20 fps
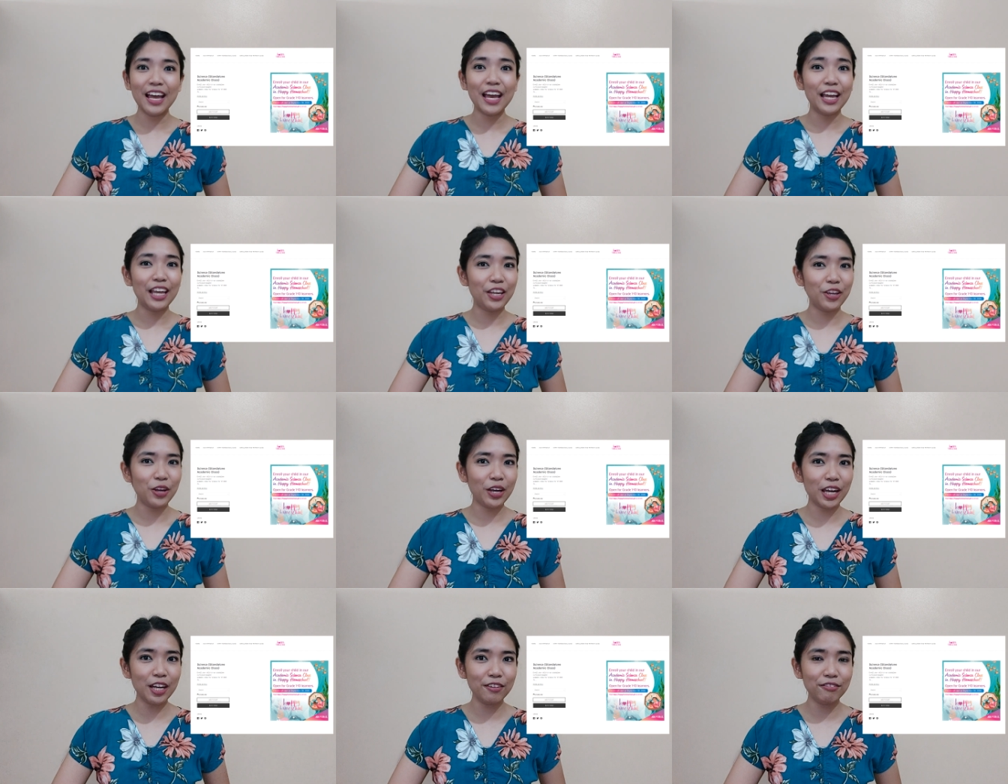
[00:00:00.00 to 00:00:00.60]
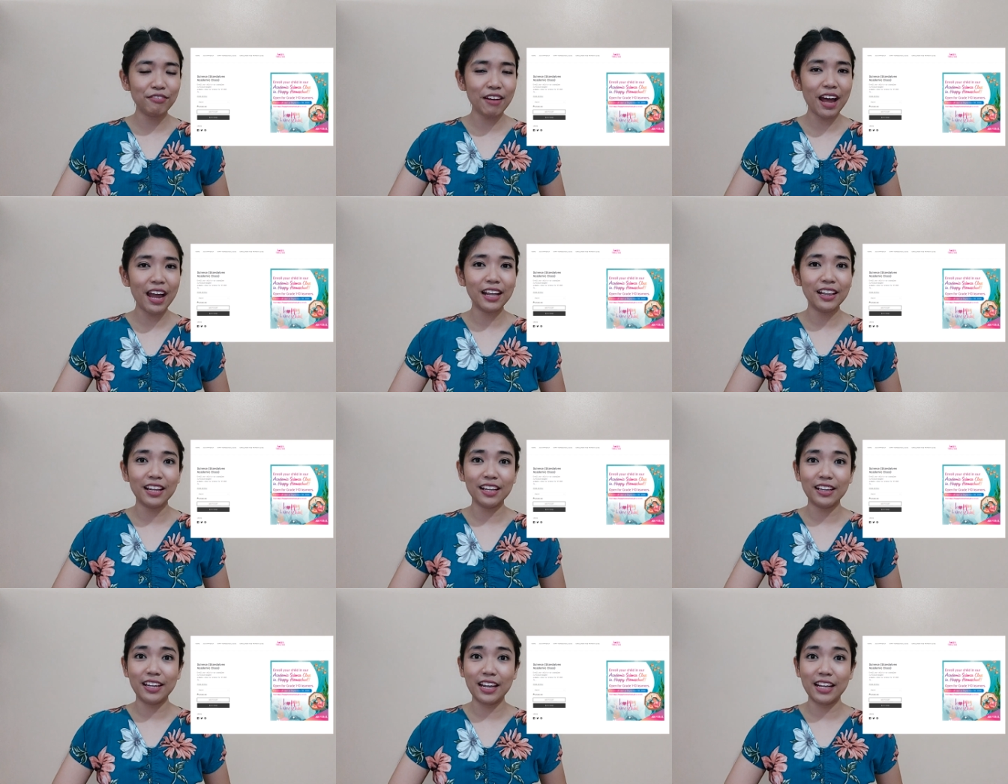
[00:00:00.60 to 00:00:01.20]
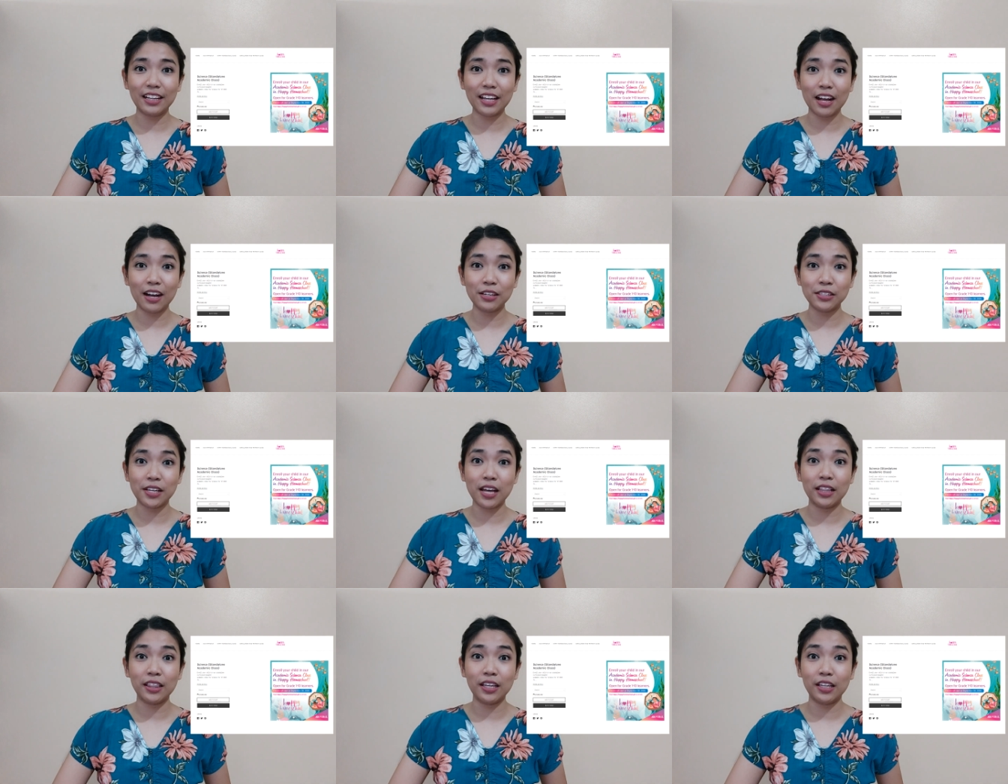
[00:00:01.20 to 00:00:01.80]
You can find the
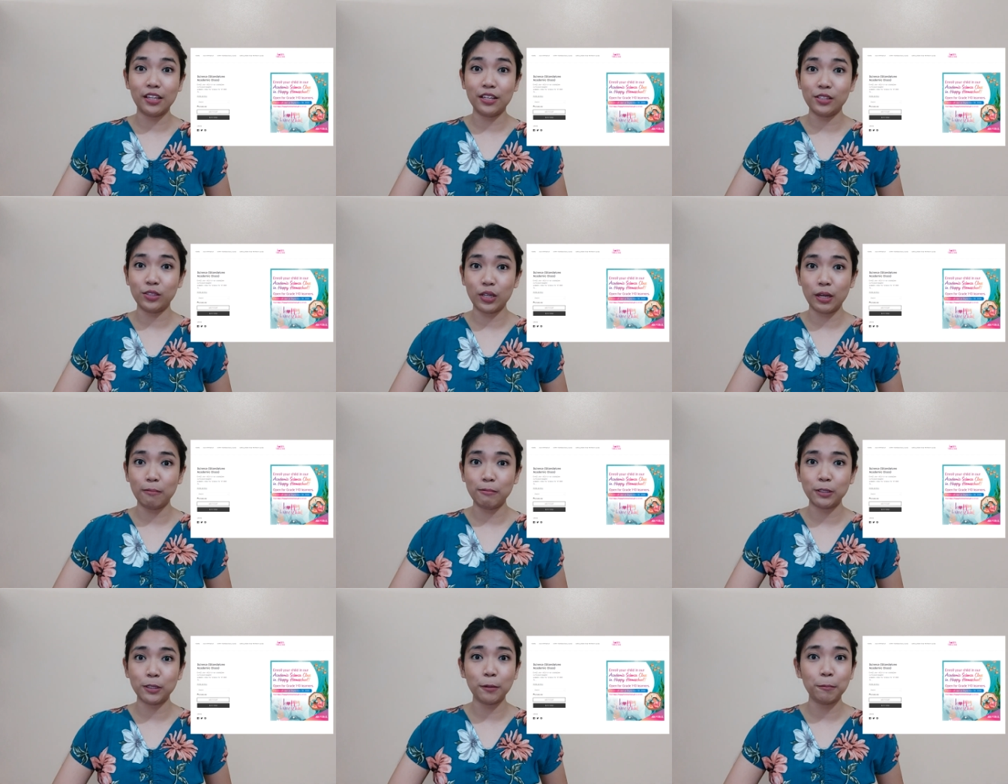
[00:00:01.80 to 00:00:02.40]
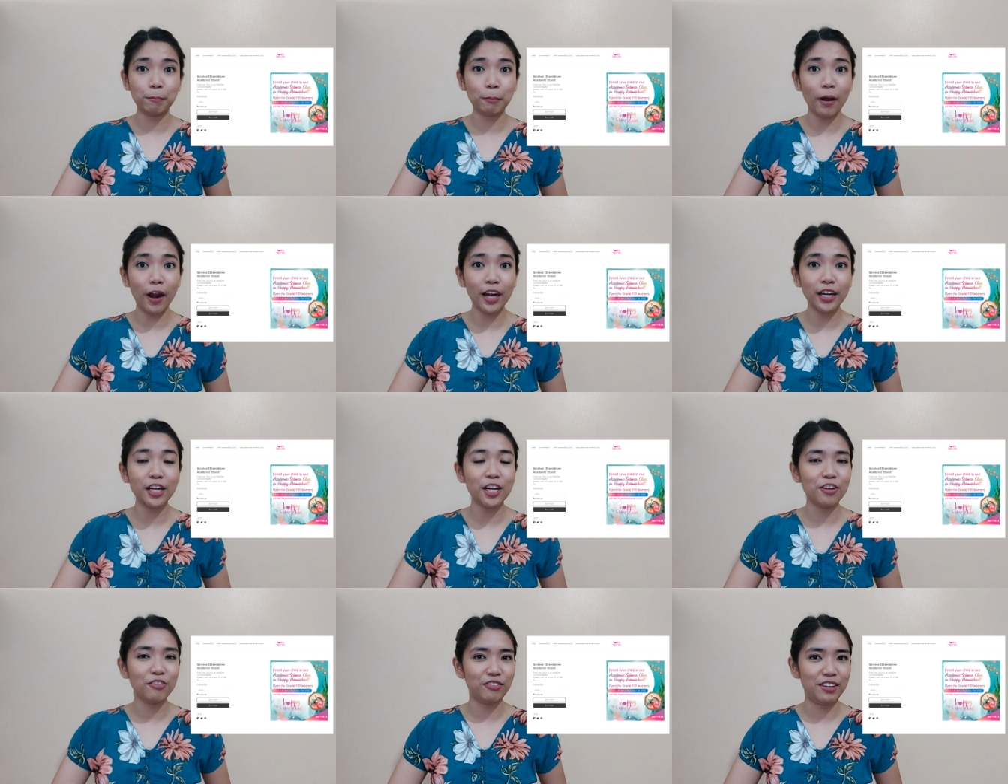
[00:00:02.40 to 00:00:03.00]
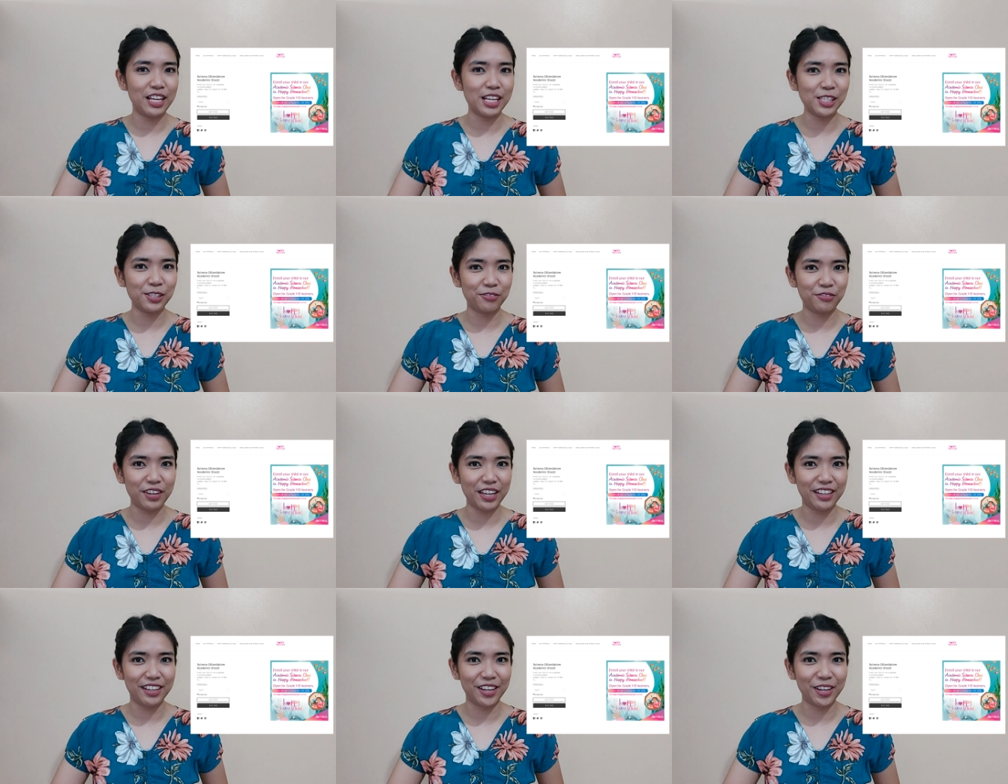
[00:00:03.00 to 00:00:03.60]
details at the description part of this
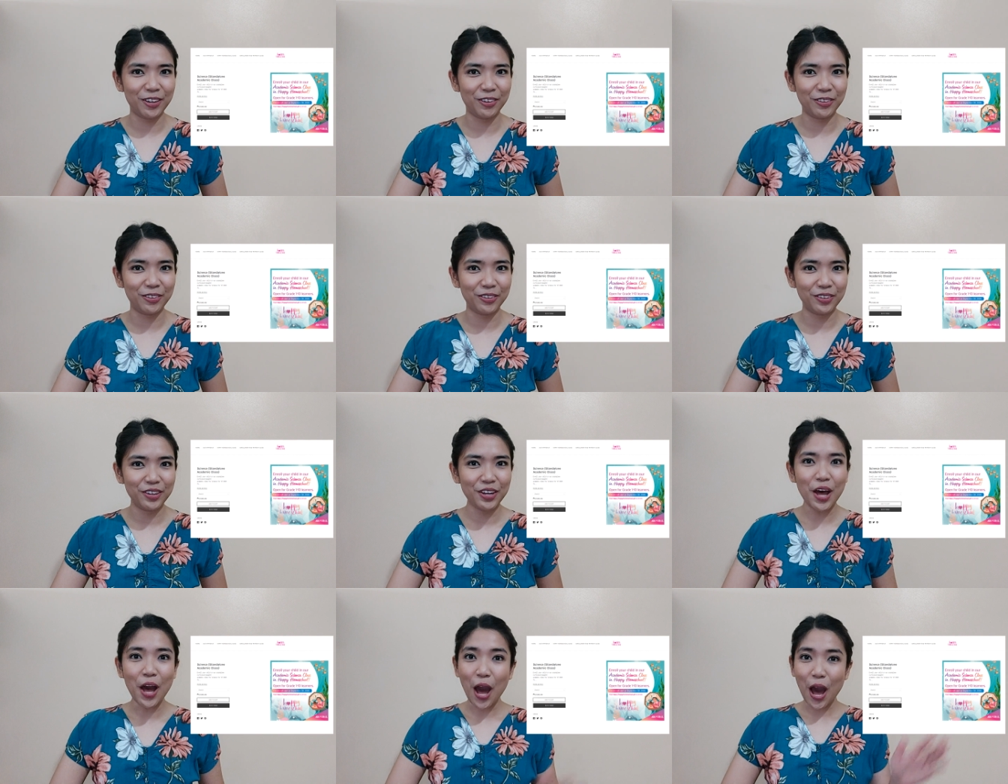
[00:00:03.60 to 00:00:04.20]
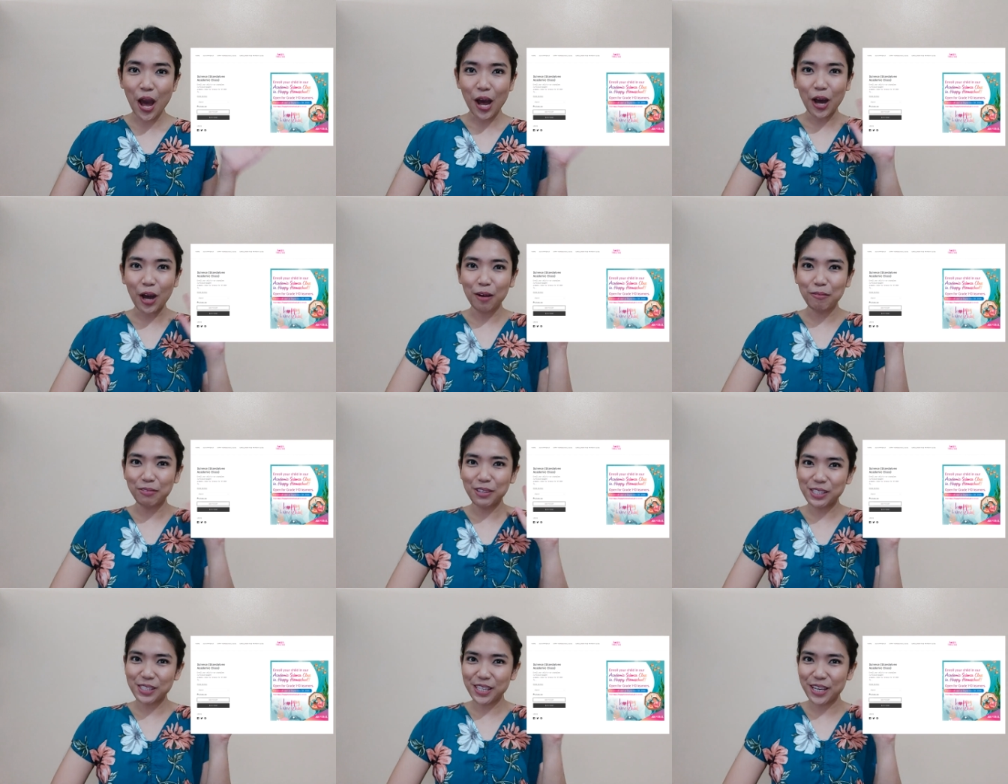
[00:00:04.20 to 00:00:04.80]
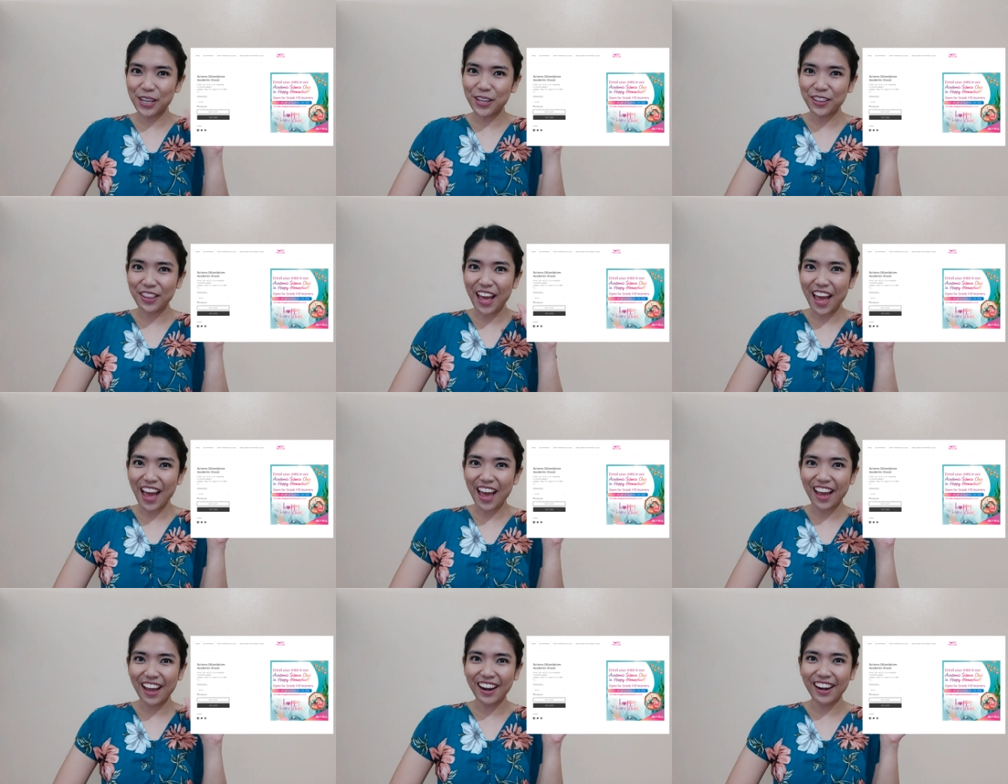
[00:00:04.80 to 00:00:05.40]
video. Hope to see you
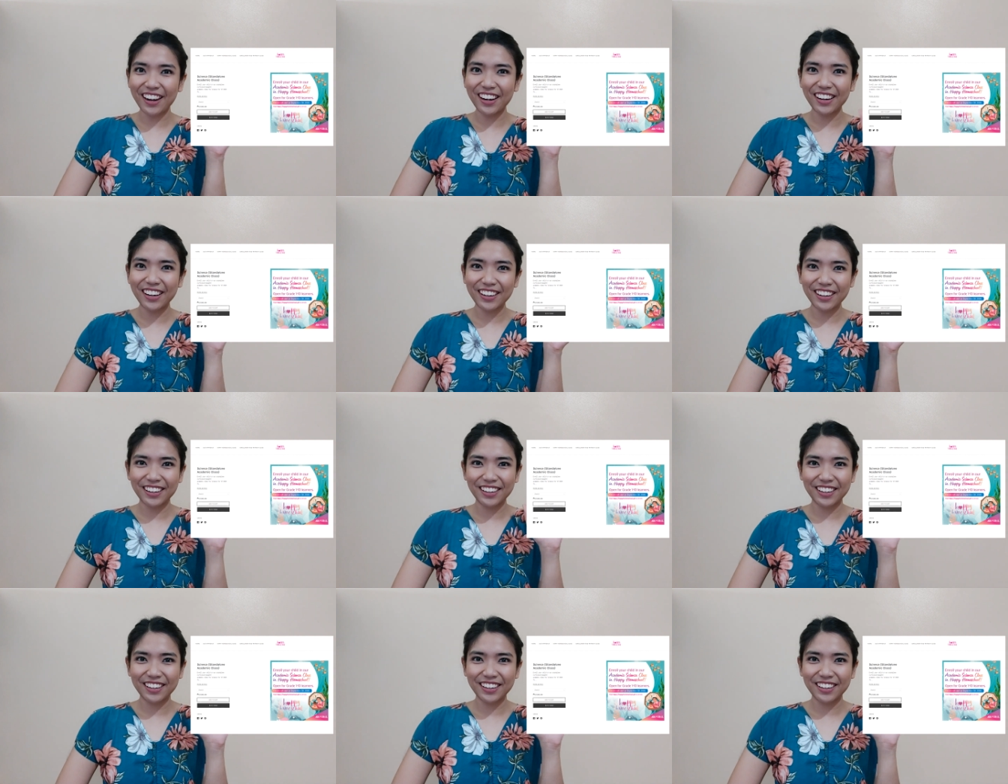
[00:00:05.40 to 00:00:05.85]
there!